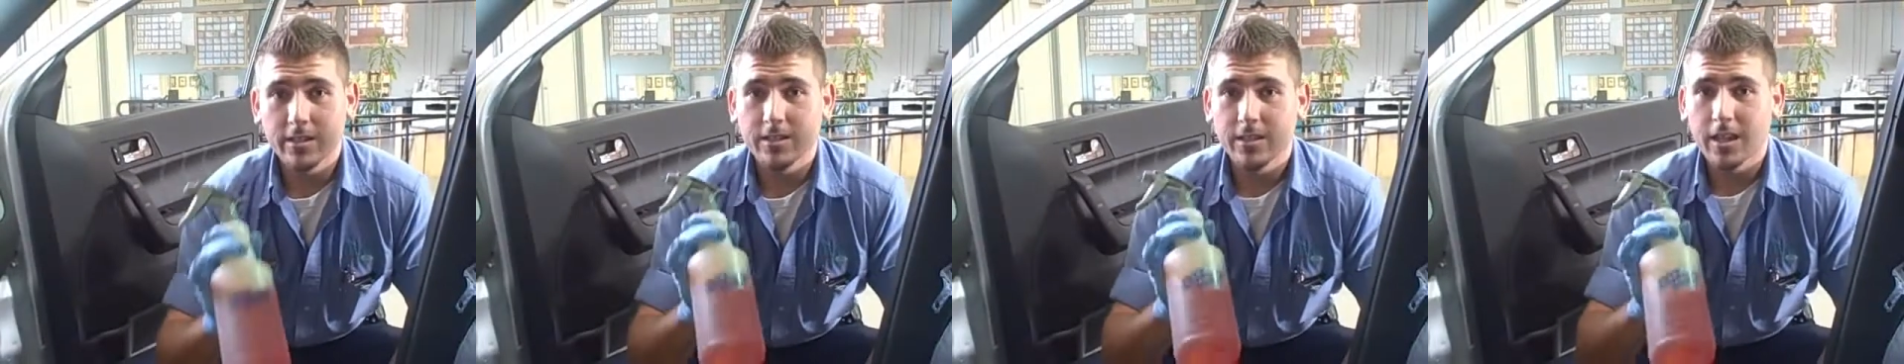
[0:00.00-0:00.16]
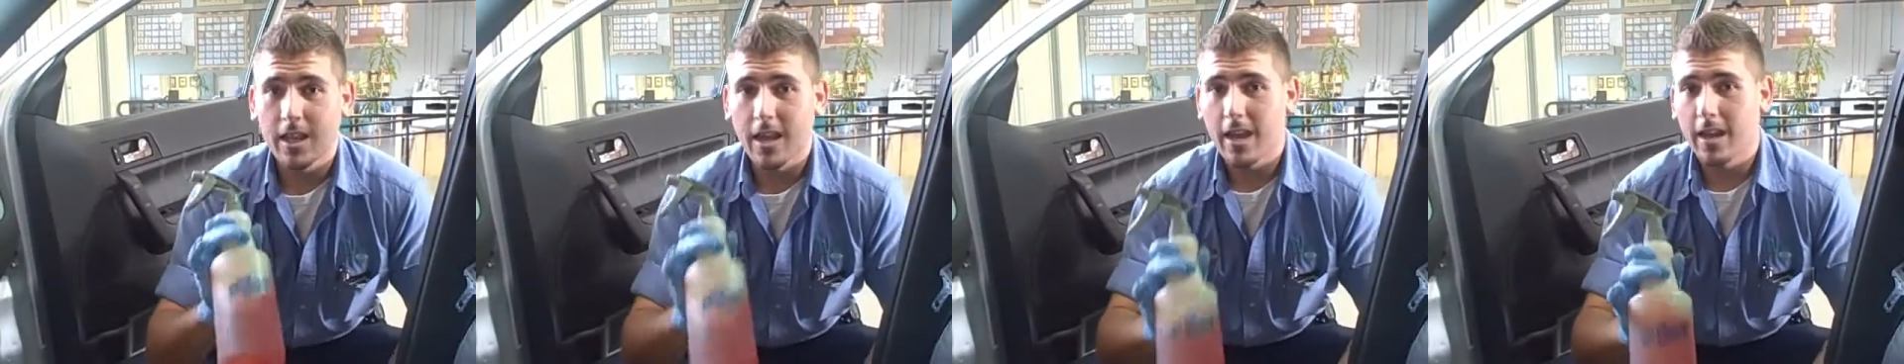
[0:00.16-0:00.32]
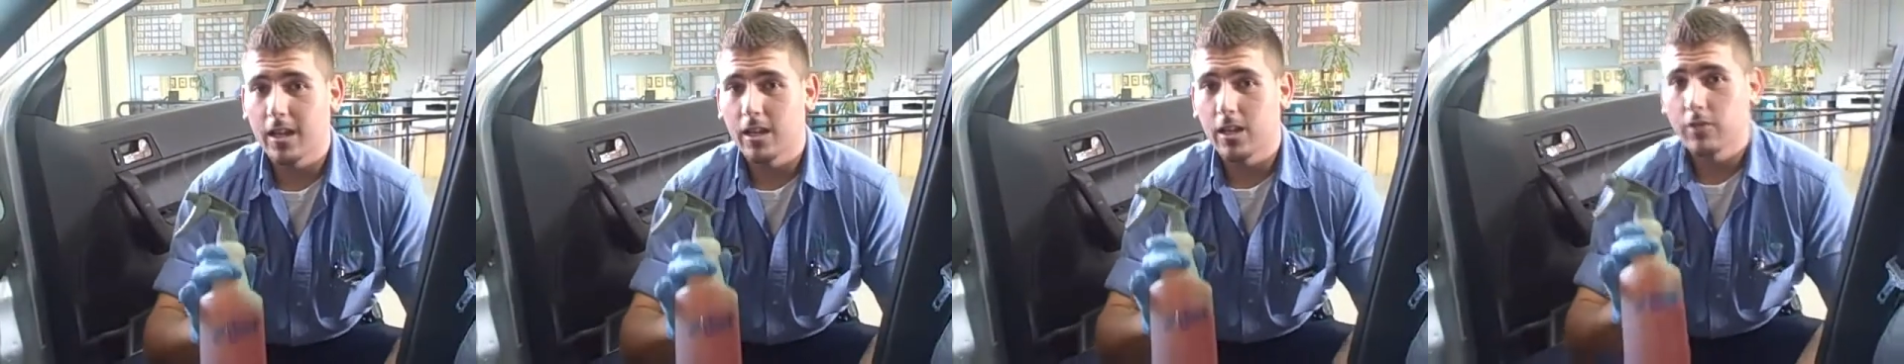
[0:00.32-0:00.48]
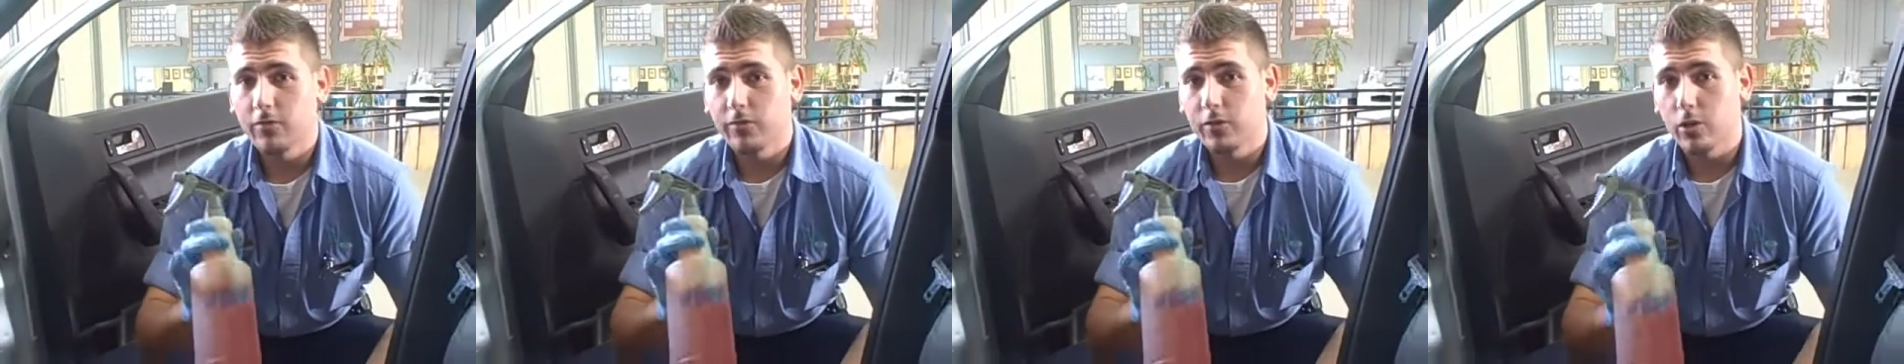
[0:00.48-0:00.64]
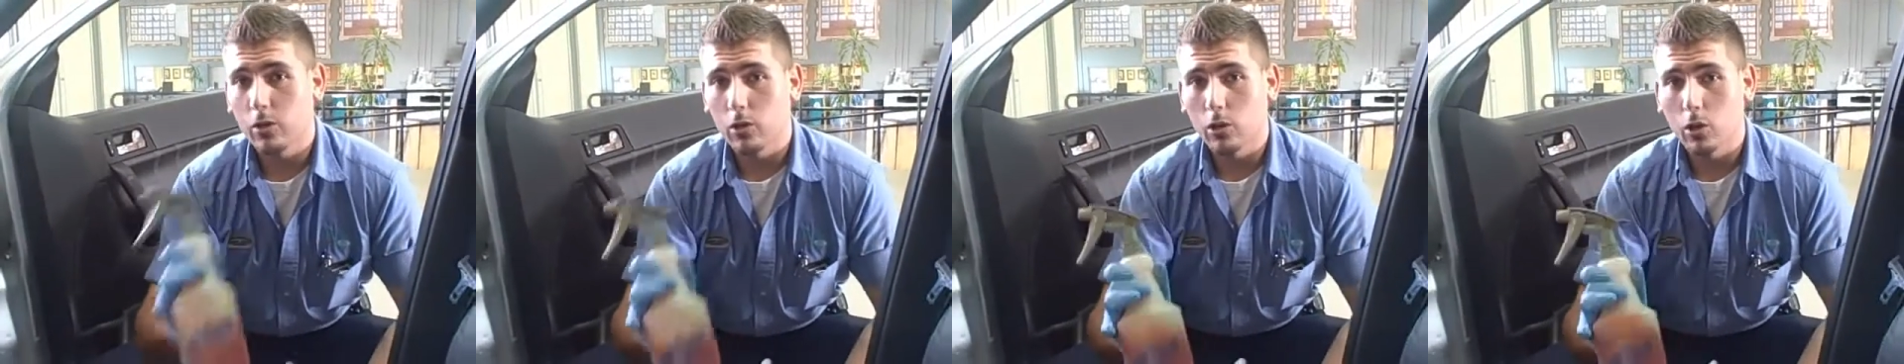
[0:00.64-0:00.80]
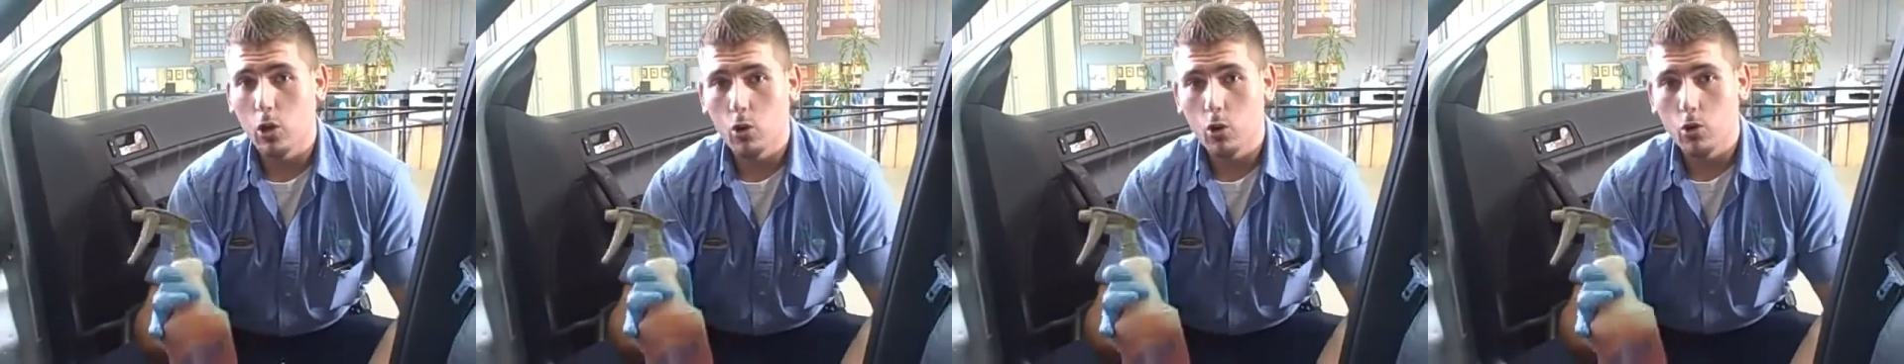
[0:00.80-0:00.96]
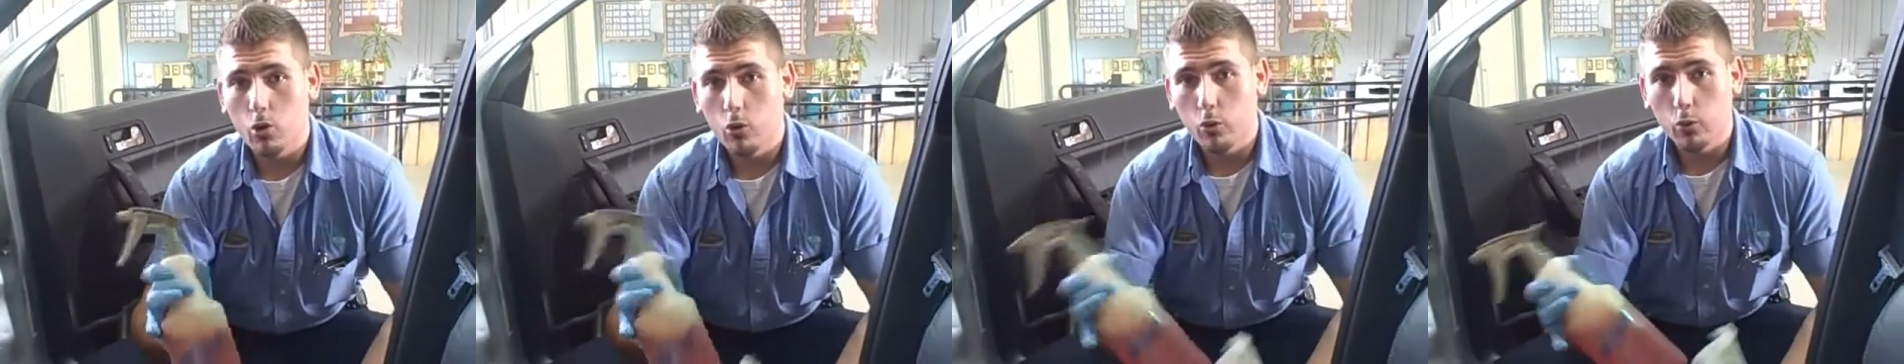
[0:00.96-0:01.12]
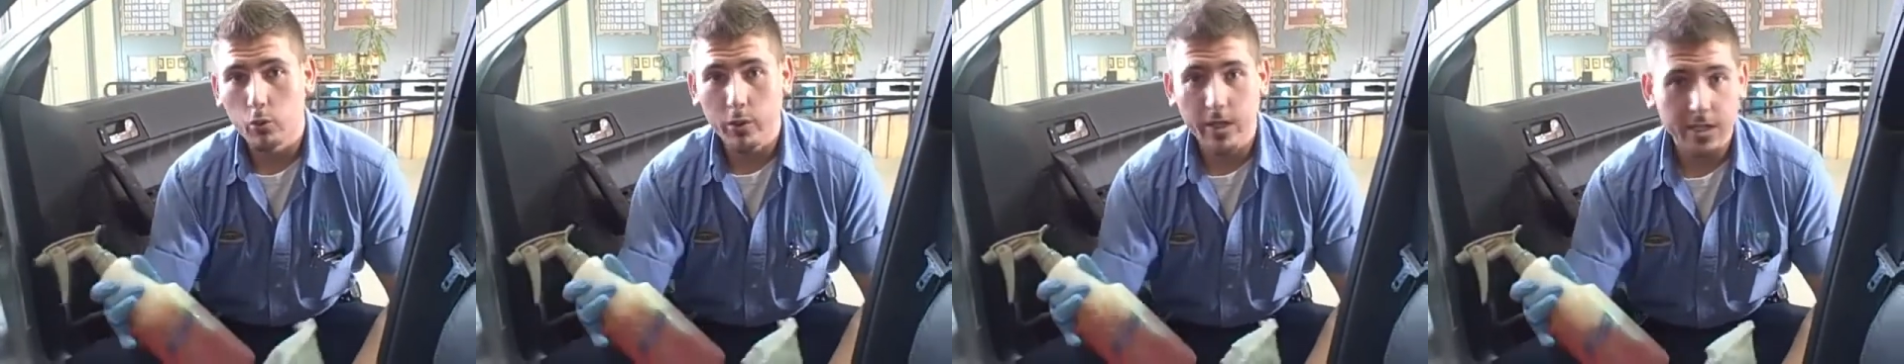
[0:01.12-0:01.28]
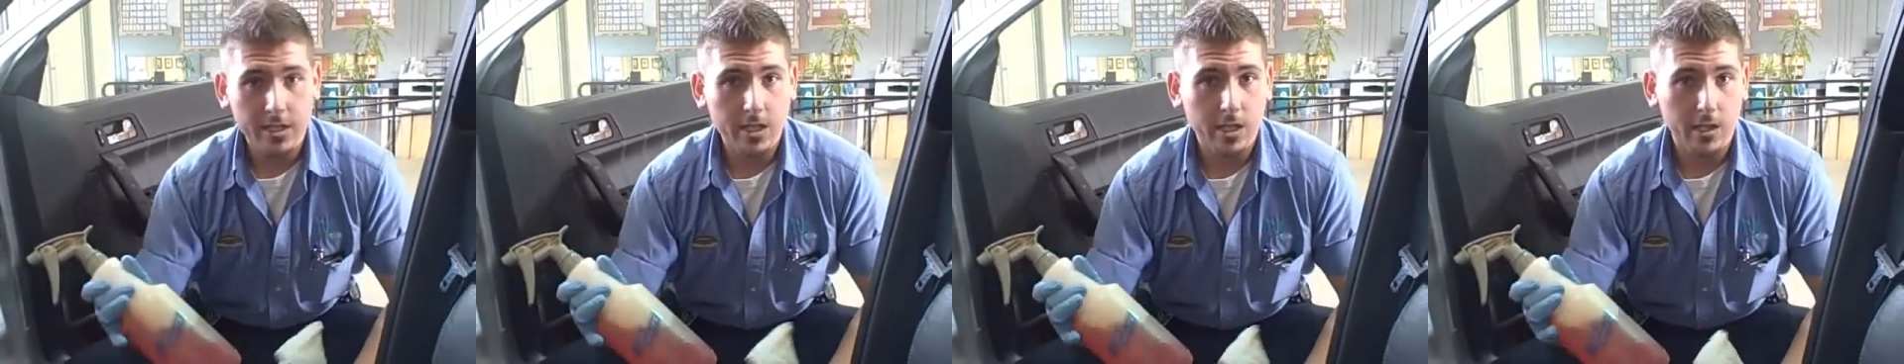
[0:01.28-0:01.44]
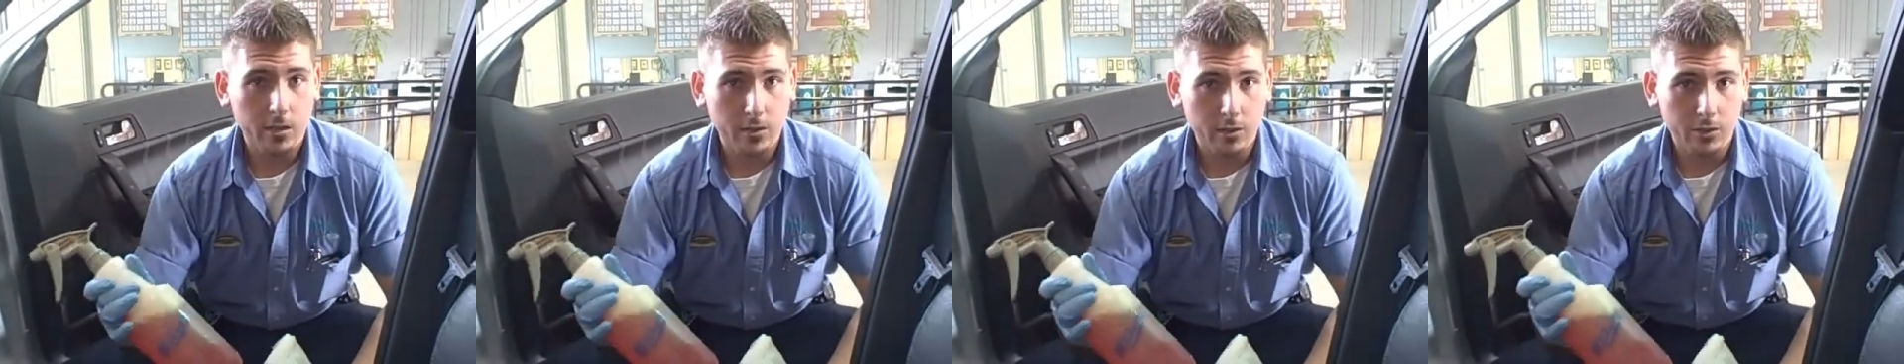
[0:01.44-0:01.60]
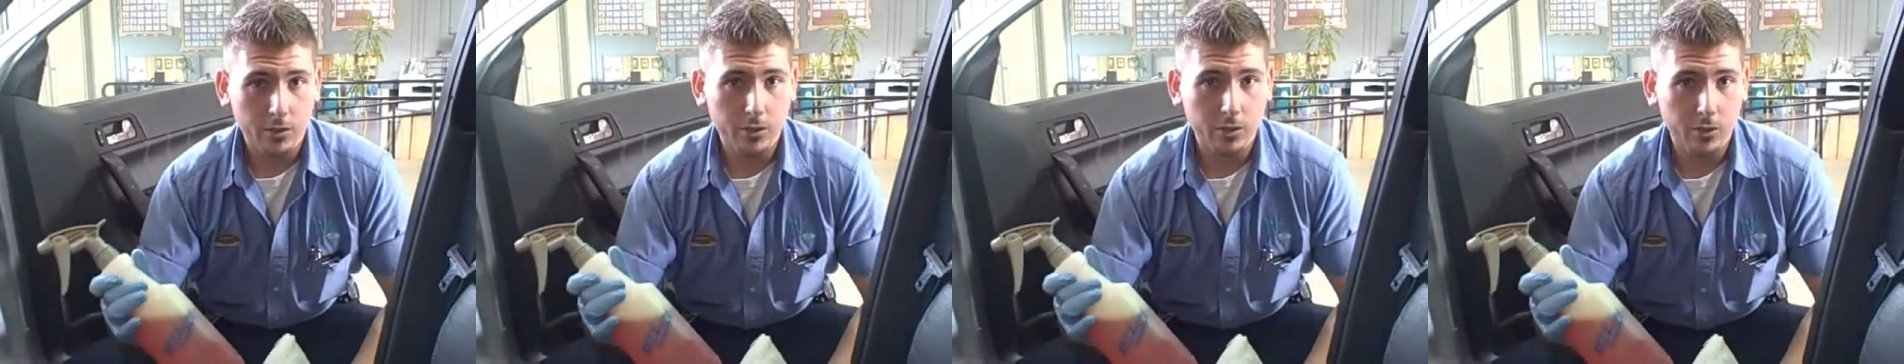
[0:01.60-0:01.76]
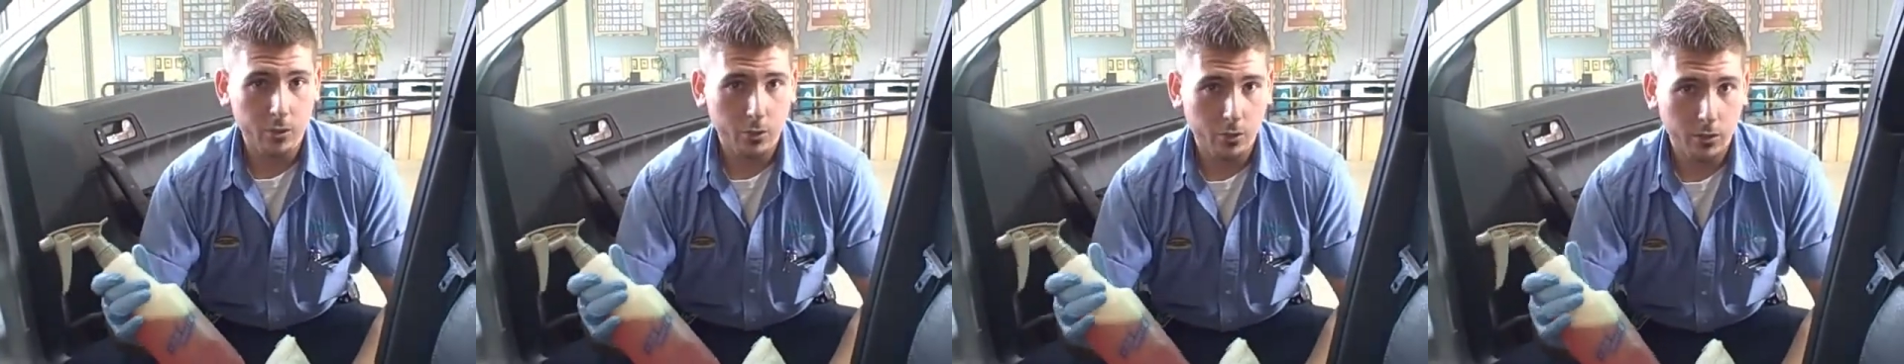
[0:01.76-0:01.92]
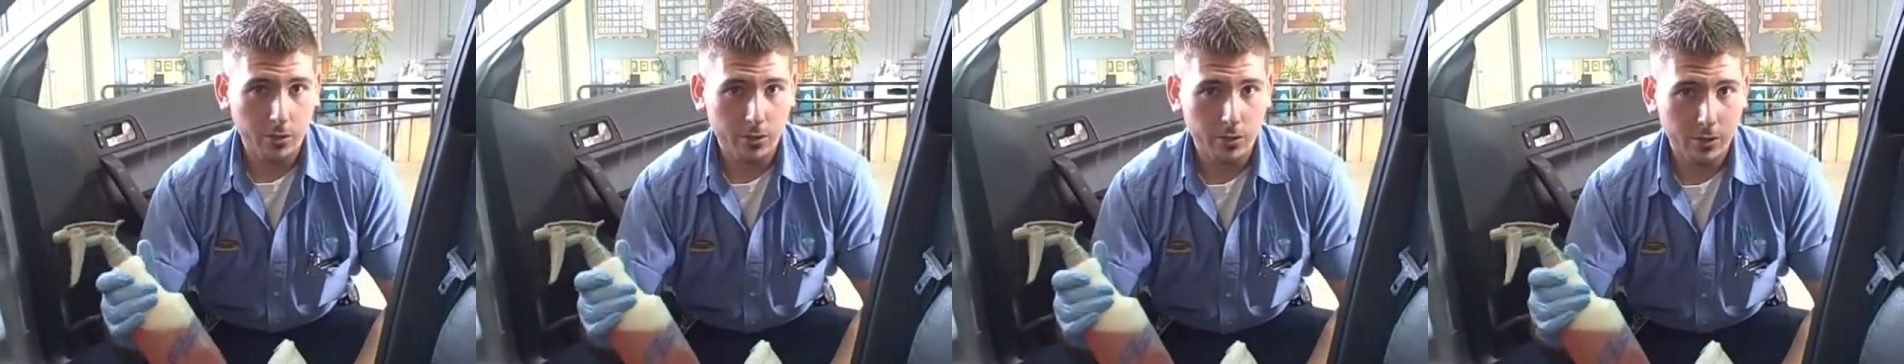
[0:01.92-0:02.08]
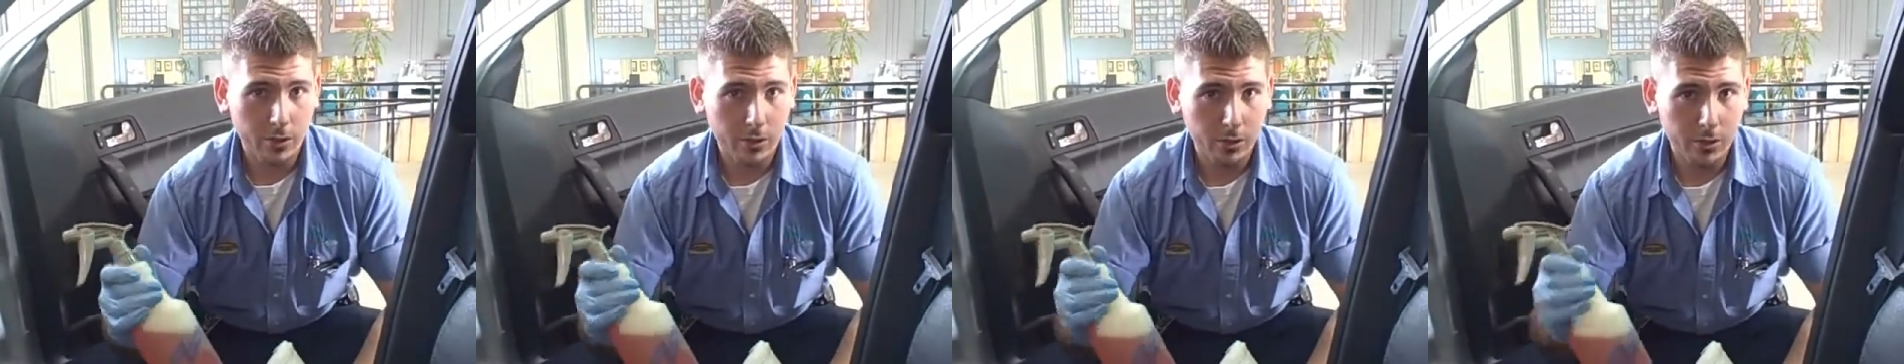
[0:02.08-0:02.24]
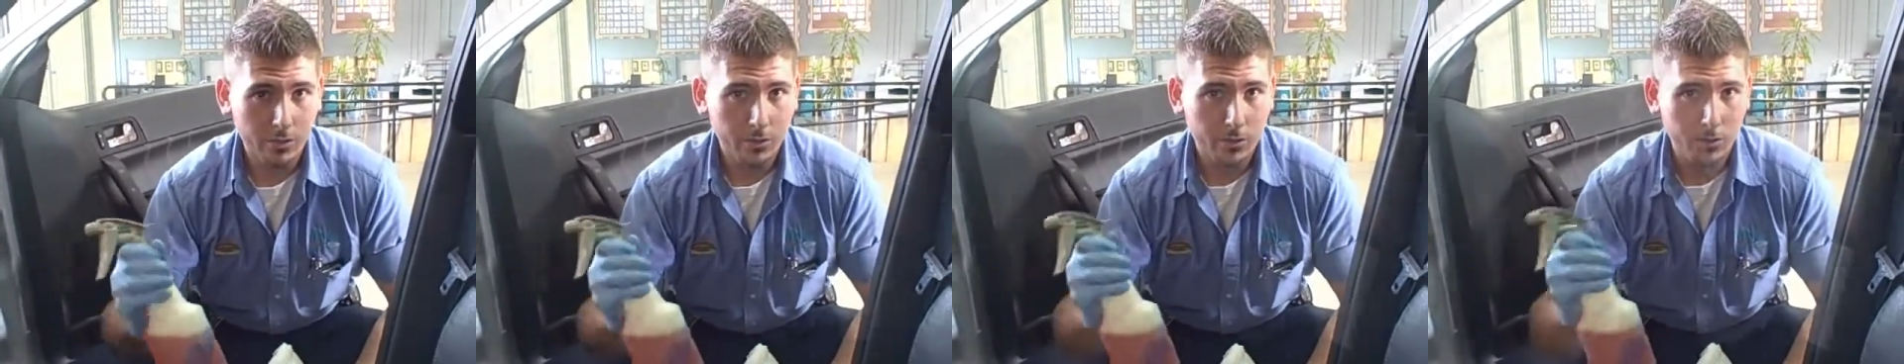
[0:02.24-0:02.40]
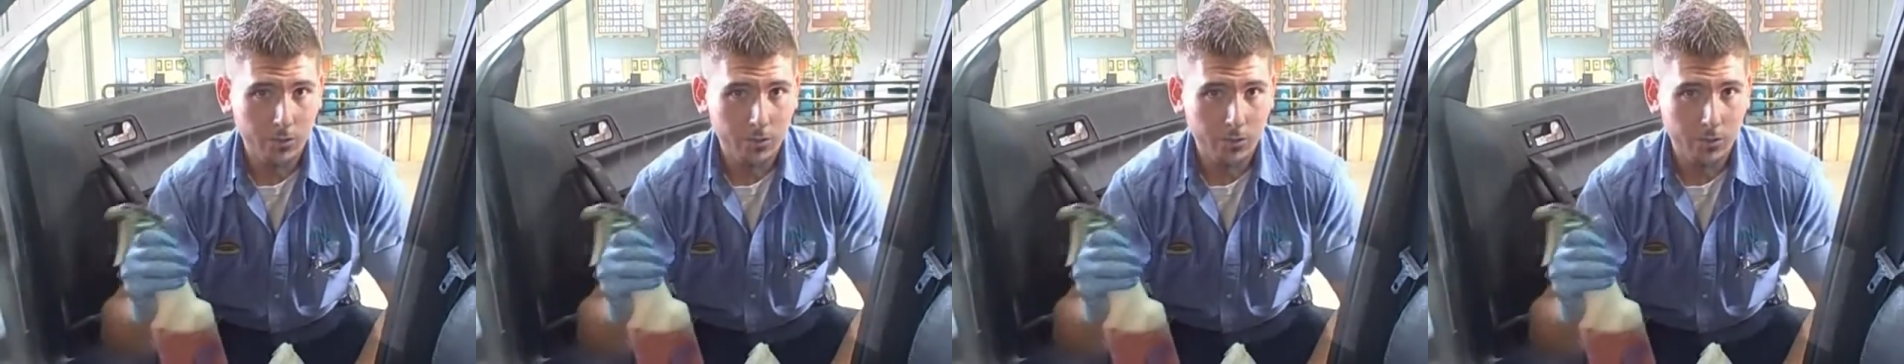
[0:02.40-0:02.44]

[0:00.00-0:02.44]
this at any of your local retailer stores.